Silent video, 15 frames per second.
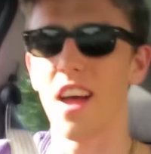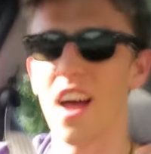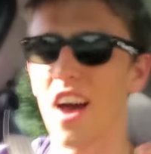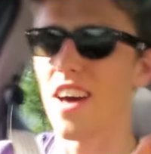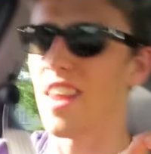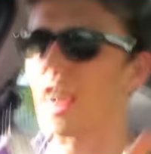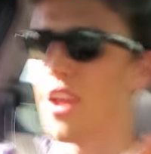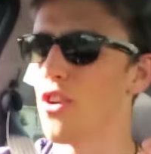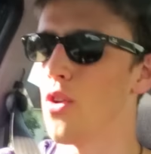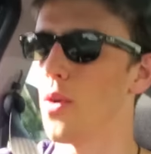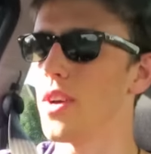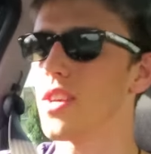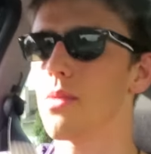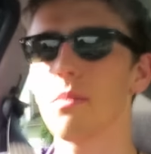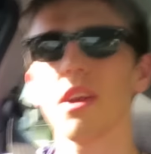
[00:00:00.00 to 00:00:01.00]
and that
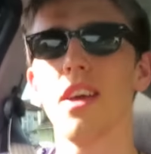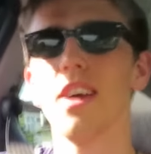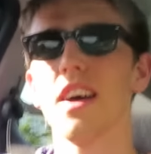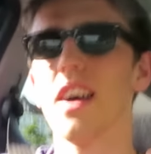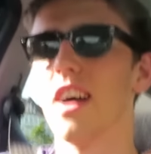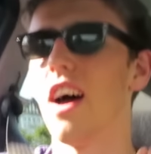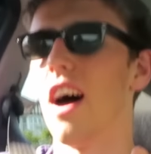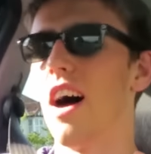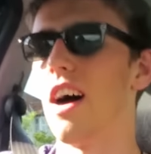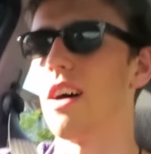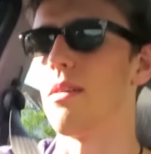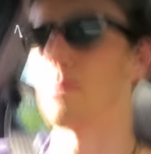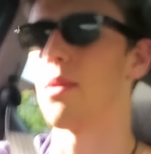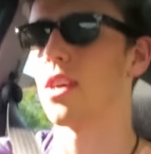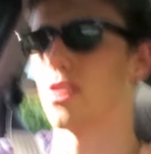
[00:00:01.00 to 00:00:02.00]
annoys me
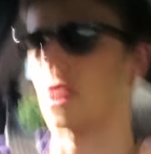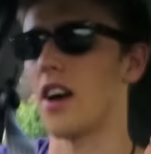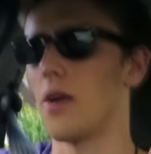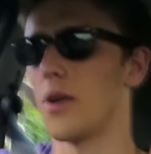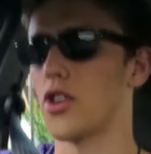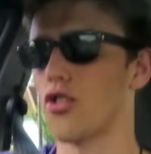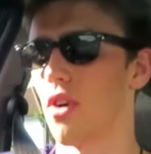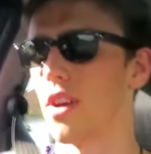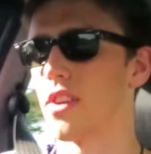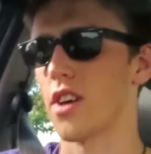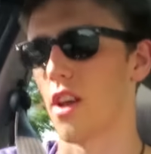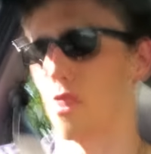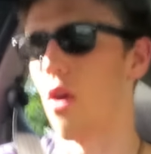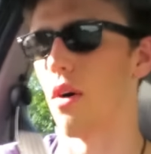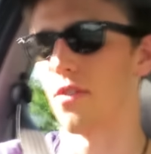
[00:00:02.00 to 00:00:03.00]
because I always try and
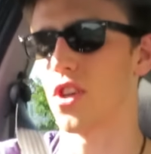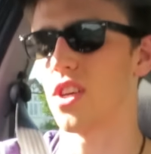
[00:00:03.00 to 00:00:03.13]
turn her off.